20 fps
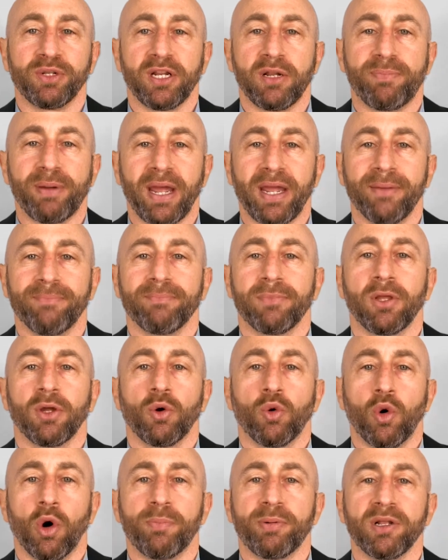to pay
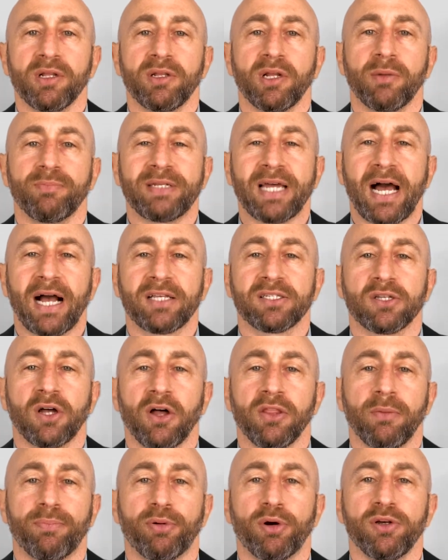corporate income tax on
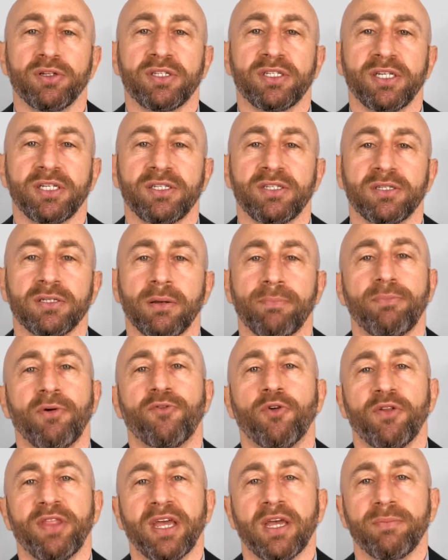the proceeds
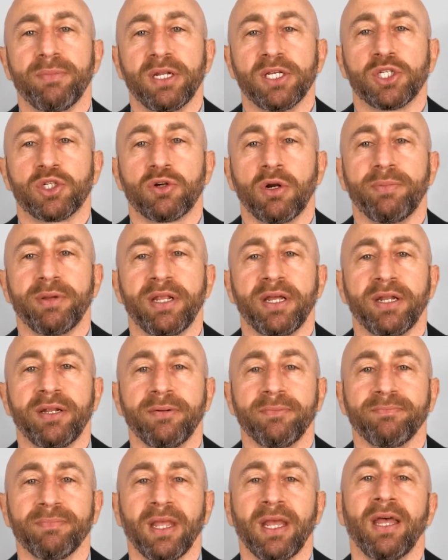before they can be distributed.
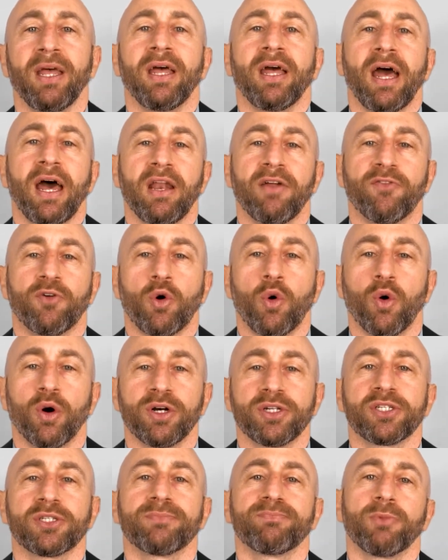And of
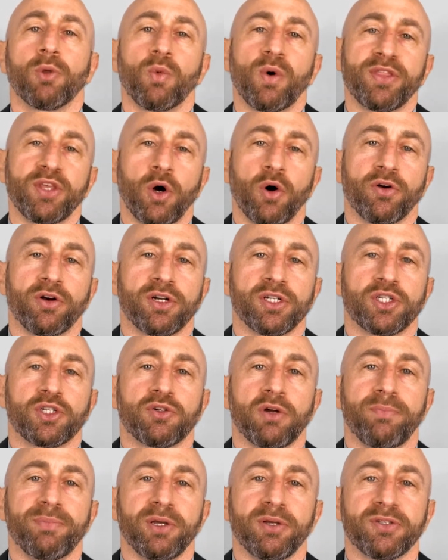course, when the owner
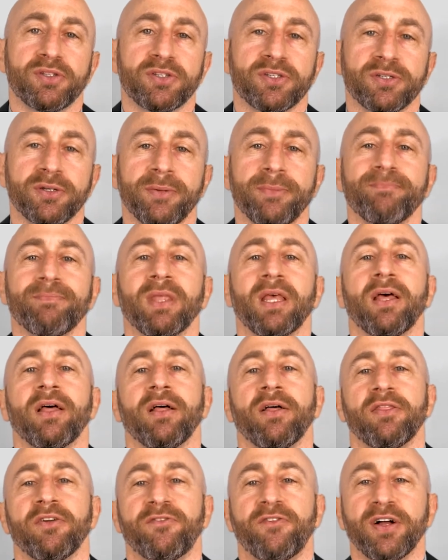distributes,
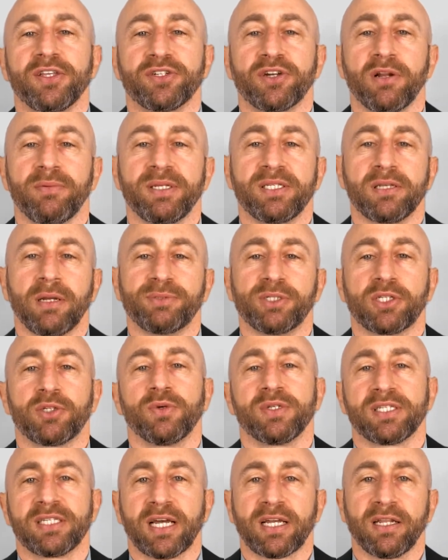the funds are going to be subject to a
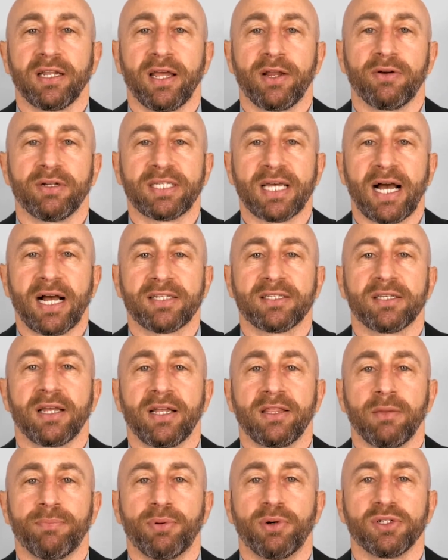second layer tax
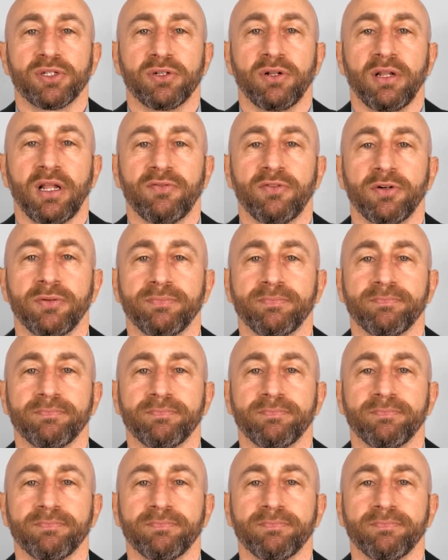at the personal level.